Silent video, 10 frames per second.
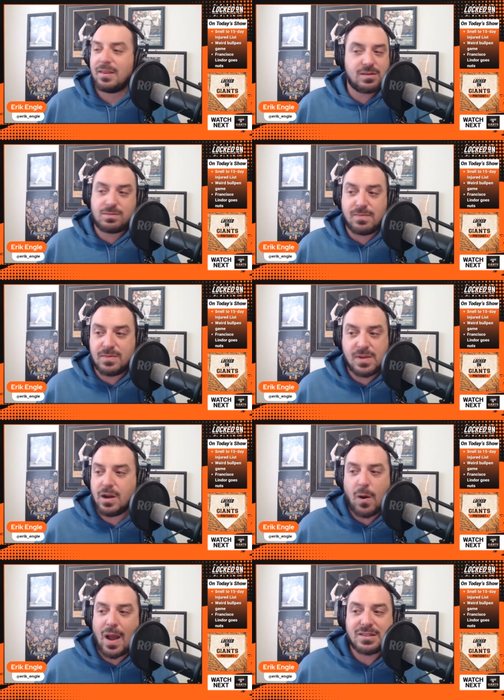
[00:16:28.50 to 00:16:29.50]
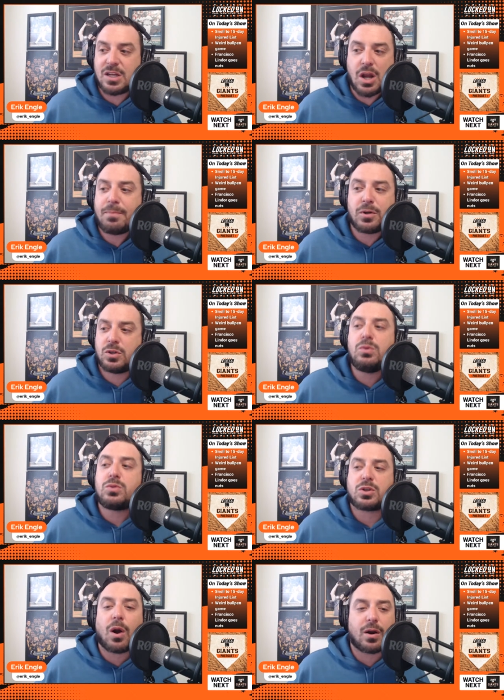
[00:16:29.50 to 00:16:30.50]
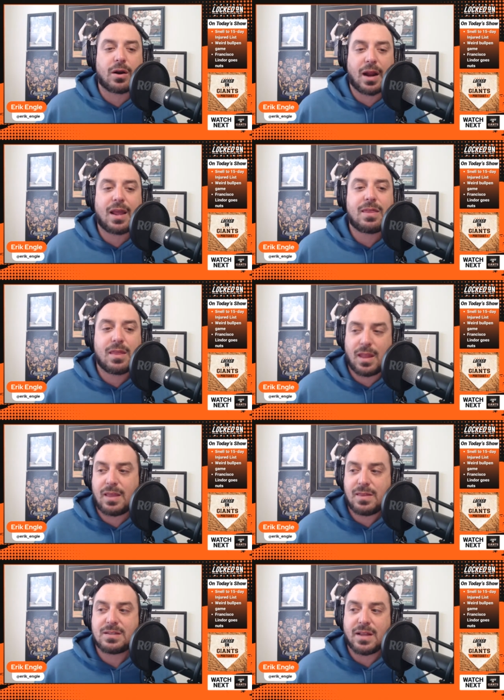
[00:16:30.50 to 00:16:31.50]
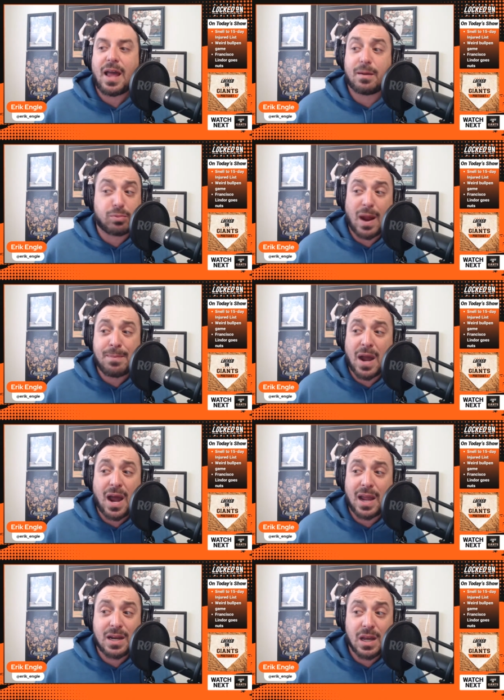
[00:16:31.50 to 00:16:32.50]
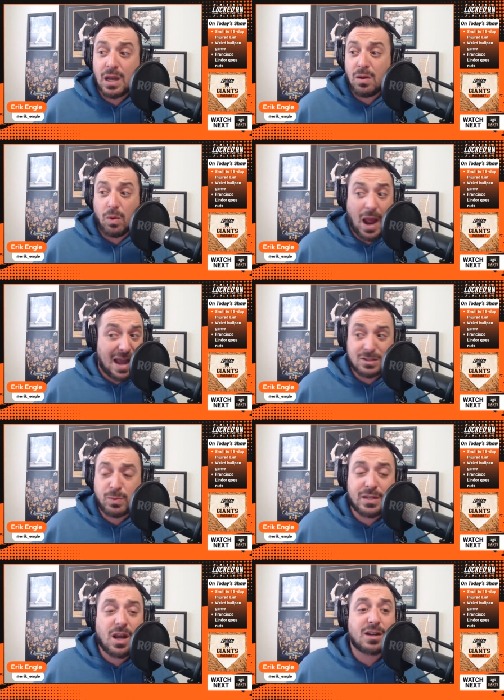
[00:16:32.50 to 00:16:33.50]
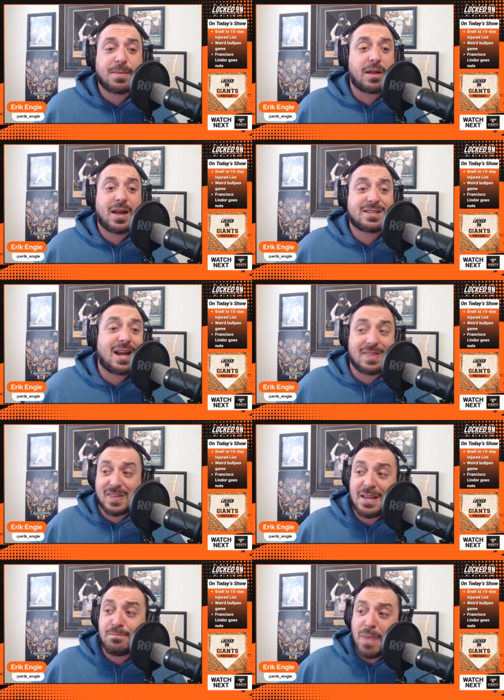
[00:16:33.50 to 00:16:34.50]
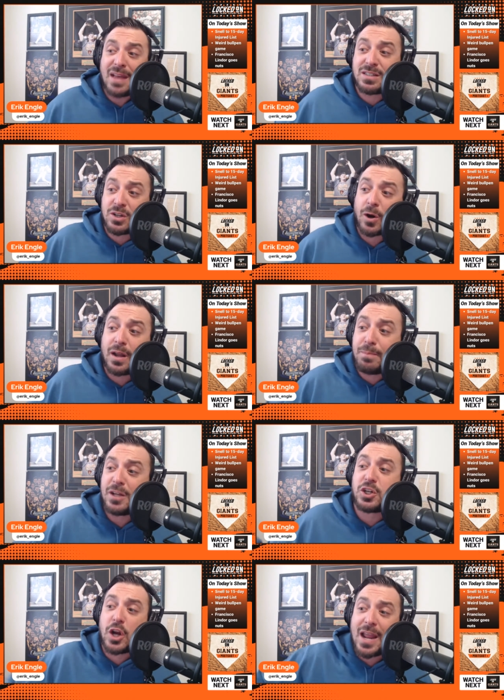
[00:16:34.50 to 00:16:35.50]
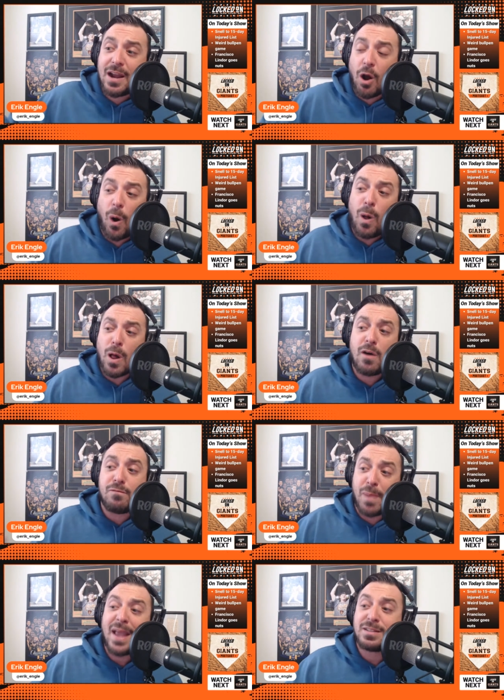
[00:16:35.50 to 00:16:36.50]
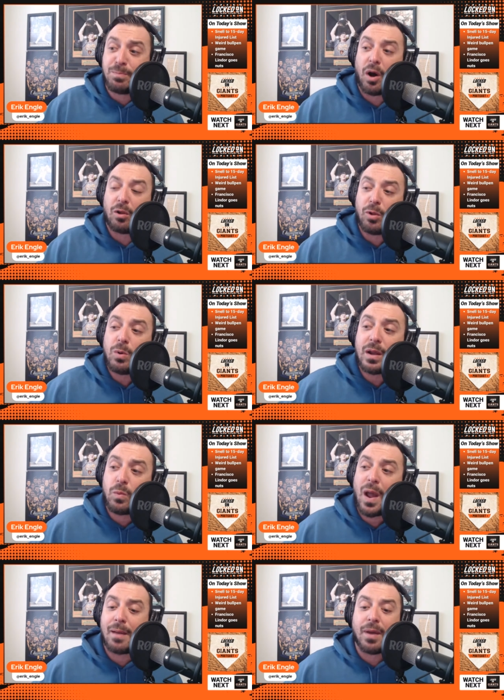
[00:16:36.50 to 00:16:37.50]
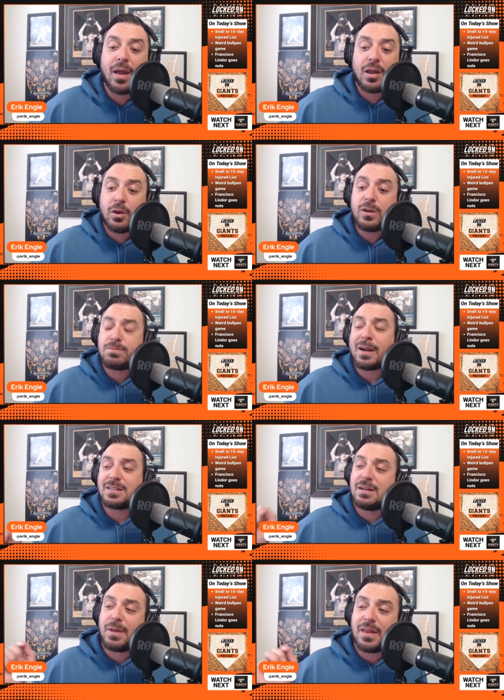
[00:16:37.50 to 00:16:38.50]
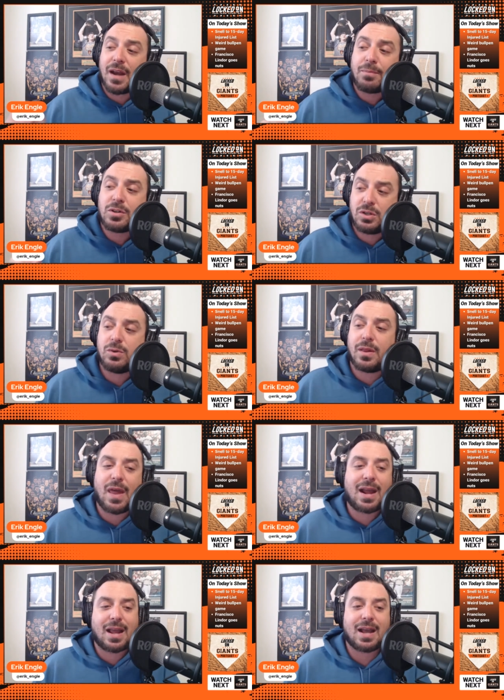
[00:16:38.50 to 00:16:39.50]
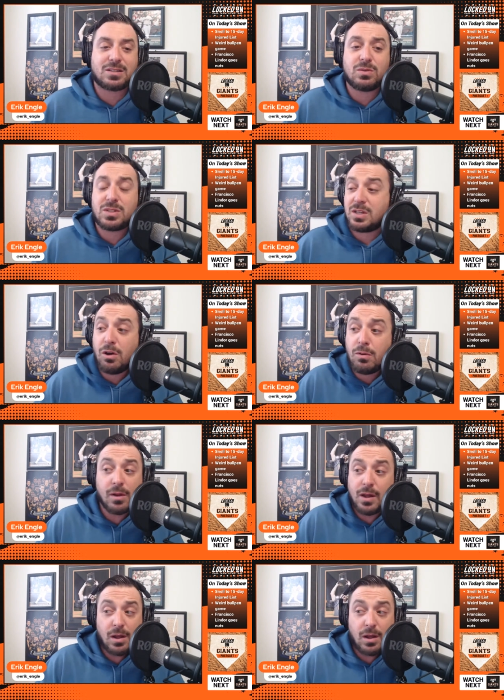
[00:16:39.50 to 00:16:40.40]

as the number 2 starter in this lineup right behind, as we talked about last night, the best starting pitcher in all of baseball, Logan Webb. You're expected to be the number 2 to that guy. So still,